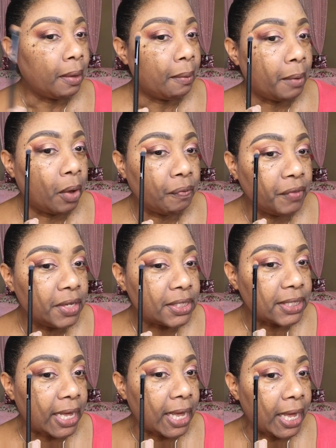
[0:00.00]
On this
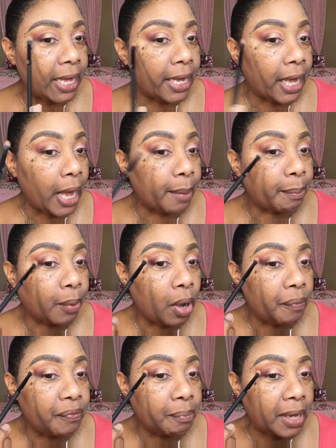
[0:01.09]
eye, I
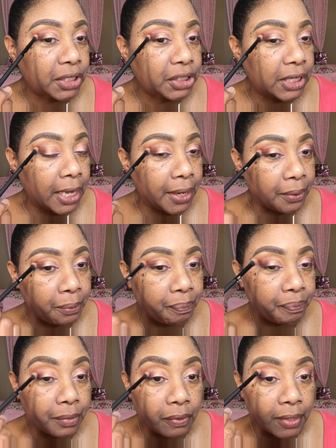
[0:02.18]
brought my shadow
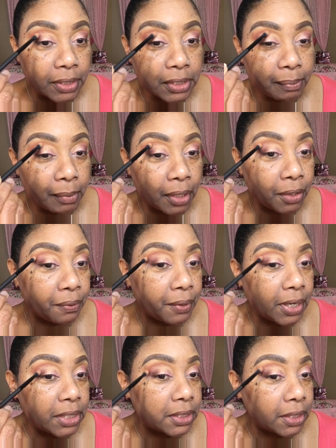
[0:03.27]
that's in my
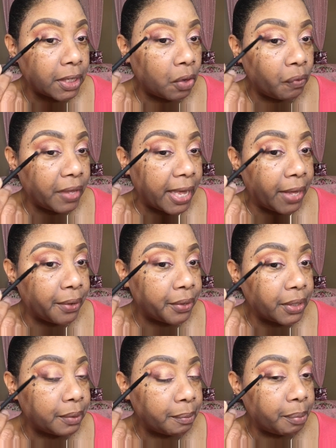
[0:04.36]
crease and on the
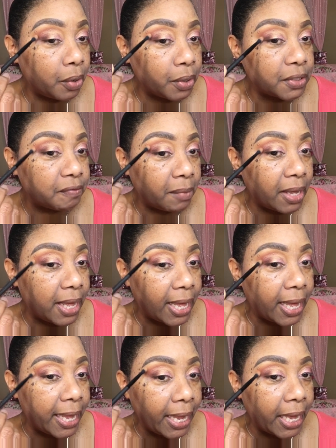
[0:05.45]
outer parts of my
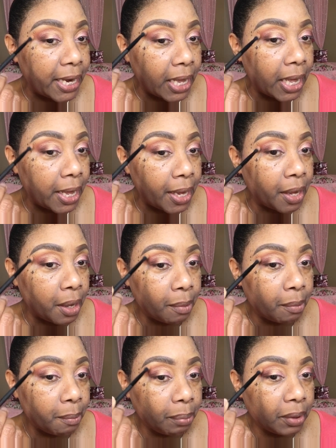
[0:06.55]
eye, and I
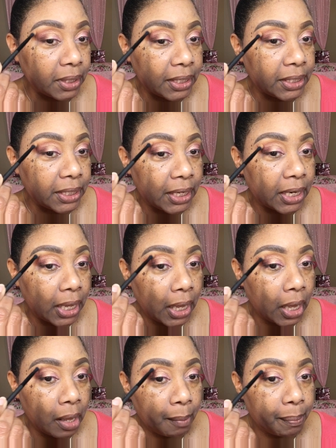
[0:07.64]
blend it
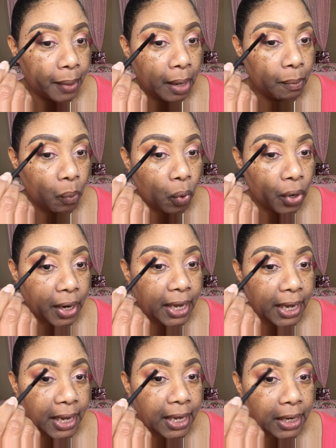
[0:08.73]
up. I'm
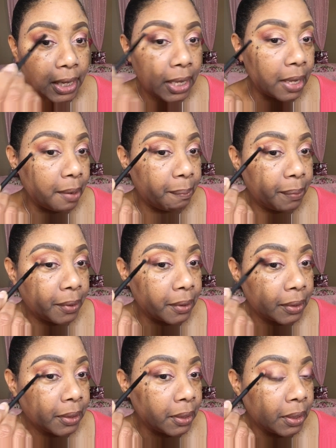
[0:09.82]
working it up.
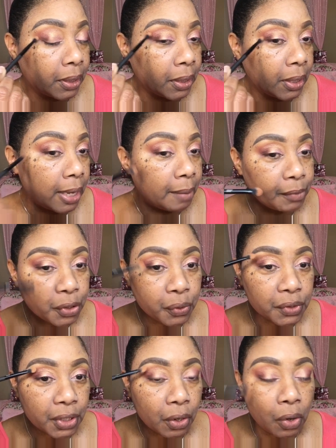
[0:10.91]
I'm
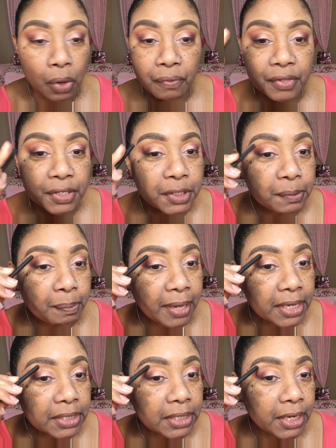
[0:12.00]
using all this
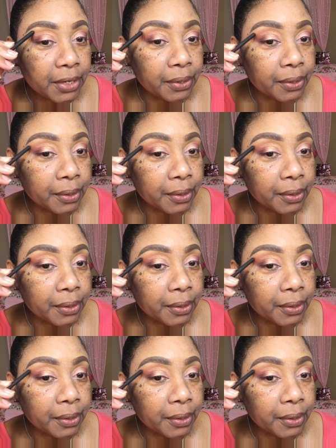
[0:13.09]
space here.